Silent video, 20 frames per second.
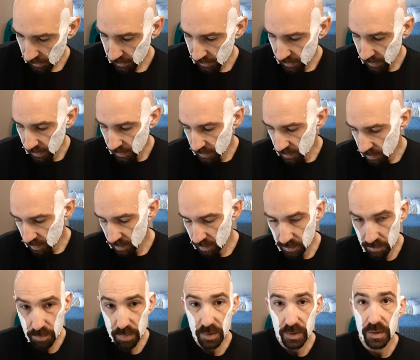It
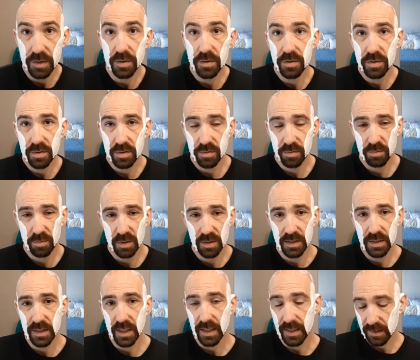does produce
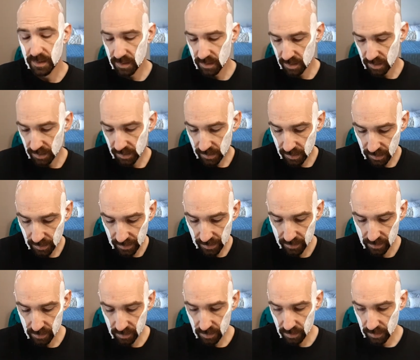really nice slick
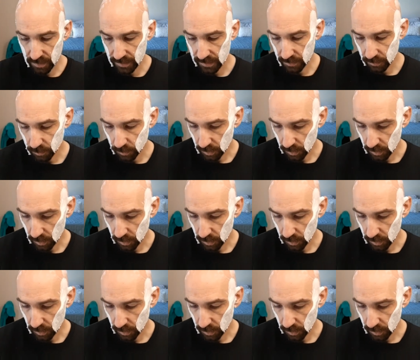lather. It